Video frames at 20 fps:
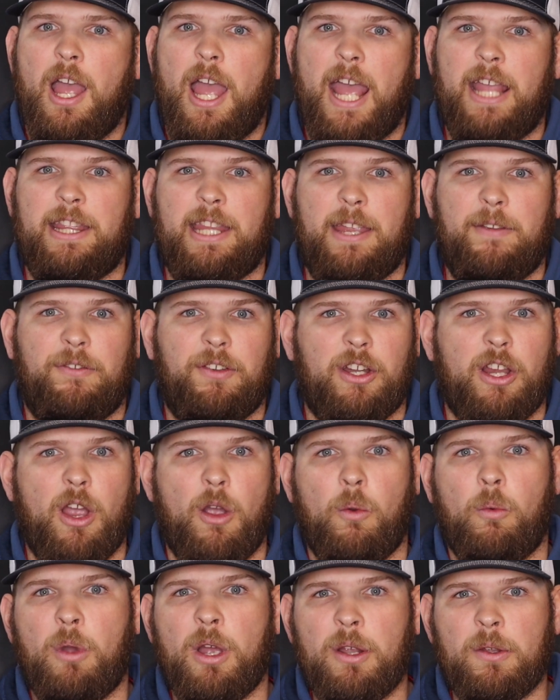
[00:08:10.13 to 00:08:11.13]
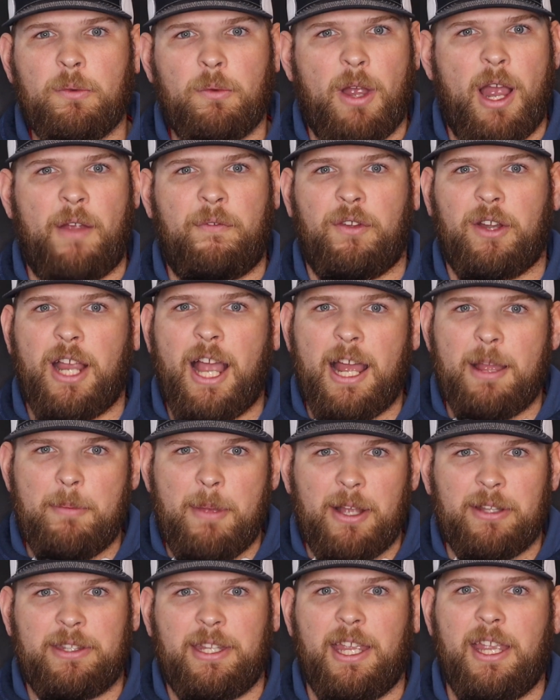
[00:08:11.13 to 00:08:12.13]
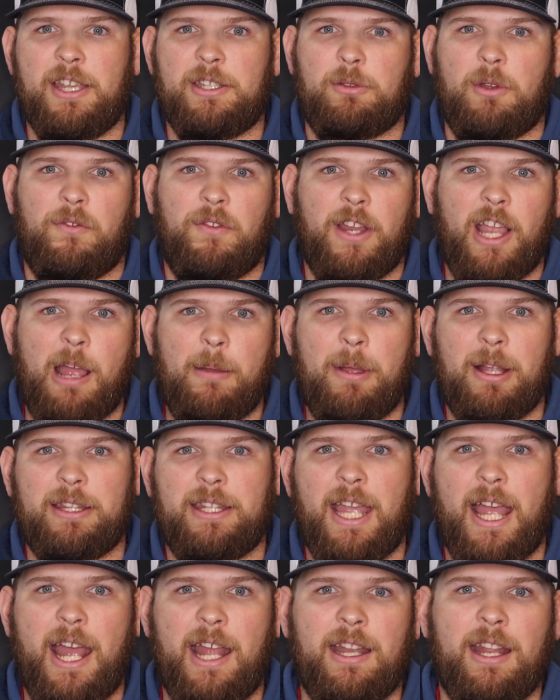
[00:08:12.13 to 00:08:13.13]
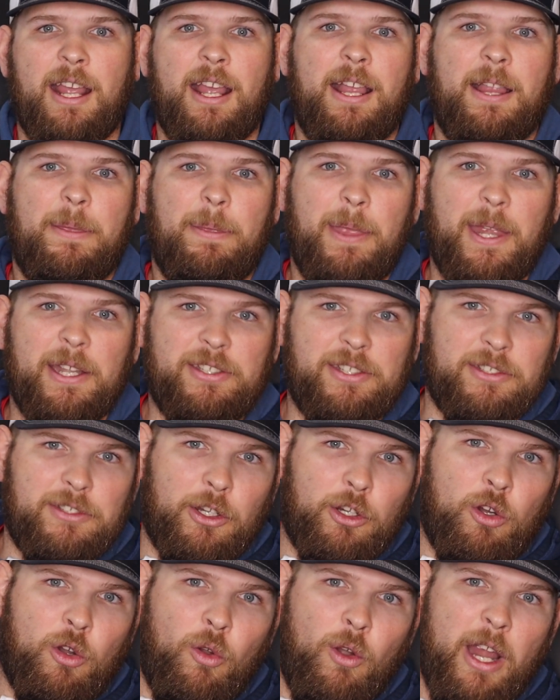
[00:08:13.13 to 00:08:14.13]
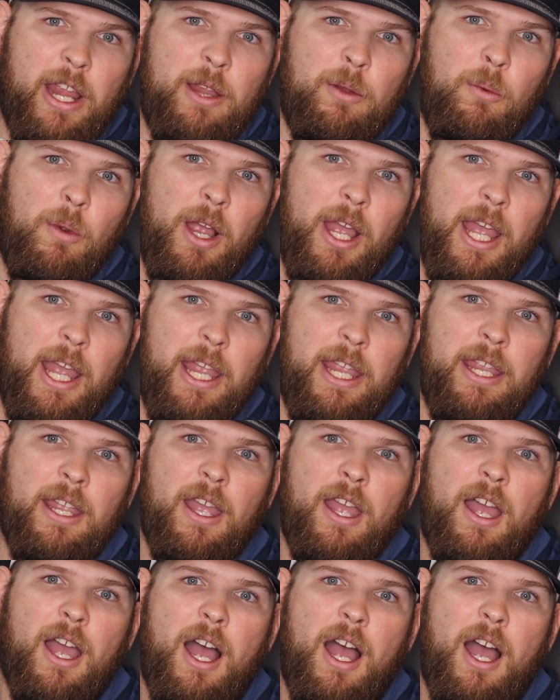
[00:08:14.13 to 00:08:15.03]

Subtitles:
and they forget, what, I forgot about this or I forgot about that. This is a great way